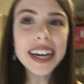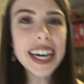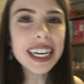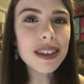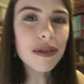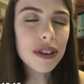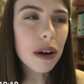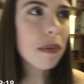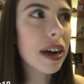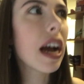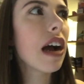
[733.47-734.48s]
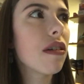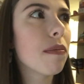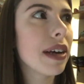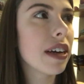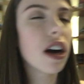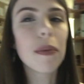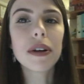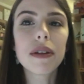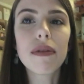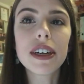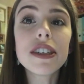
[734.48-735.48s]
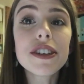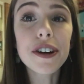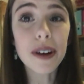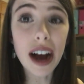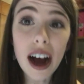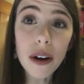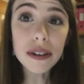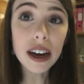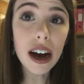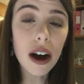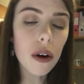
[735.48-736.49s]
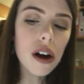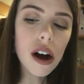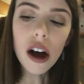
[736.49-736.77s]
Okay, so I've done my hair and makeup and I'm ready to go out now.